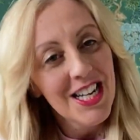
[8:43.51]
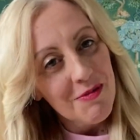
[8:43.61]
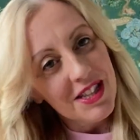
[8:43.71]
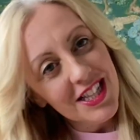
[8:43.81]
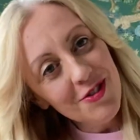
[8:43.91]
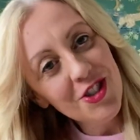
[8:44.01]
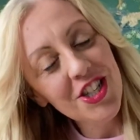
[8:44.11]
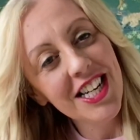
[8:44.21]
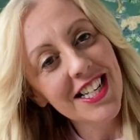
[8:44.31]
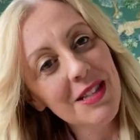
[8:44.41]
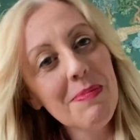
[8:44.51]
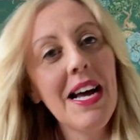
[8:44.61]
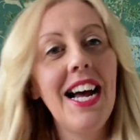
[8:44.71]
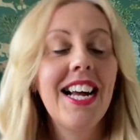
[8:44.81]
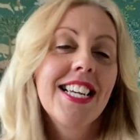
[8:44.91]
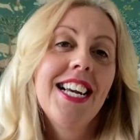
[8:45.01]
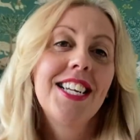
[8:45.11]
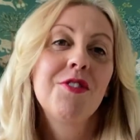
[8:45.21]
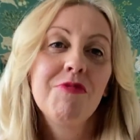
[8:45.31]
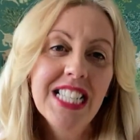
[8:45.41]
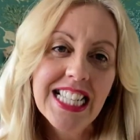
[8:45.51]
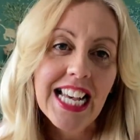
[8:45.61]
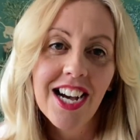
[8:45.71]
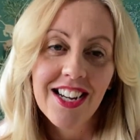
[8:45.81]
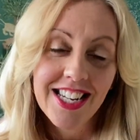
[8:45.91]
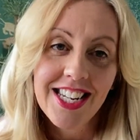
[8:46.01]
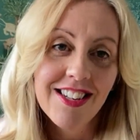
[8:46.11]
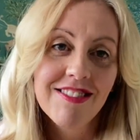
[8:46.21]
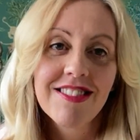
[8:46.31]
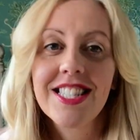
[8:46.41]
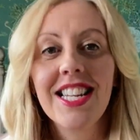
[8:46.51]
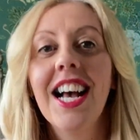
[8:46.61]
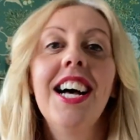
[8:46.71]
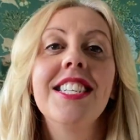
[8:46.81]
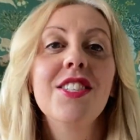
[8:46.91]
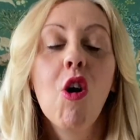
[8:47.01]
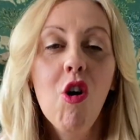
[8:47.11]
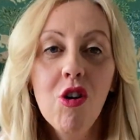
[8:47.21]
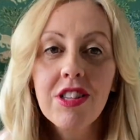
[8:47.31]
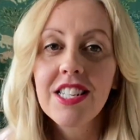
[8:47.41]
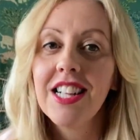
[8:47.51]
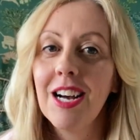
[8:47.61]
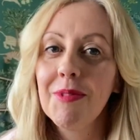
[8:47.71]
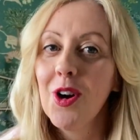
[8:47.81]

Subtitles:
with a little chain at the back and really high heels and all the glamour,